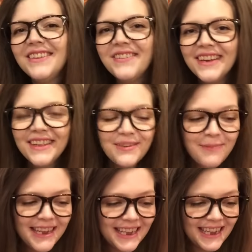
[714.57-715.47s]
know I love
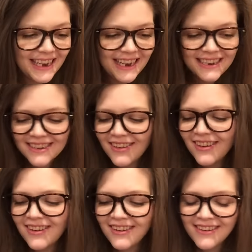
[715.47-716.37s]
my kitties.
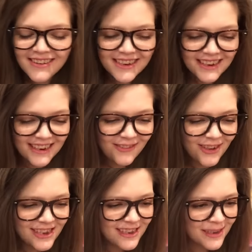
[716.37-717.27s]
Aw, honey,
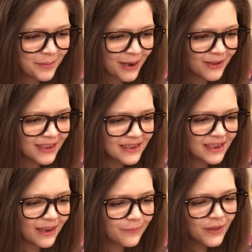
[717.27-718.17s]
what's this about? Let's
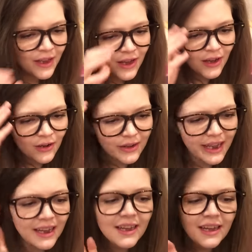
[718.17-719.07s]
see.
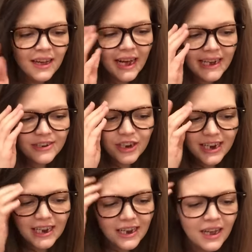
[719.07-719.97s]
Okay. Hi,
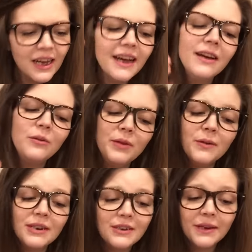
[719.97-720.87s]
Shanny. I hope you
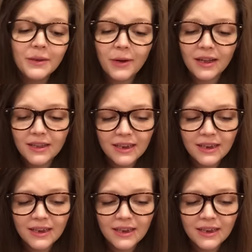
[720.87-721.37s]
are doing well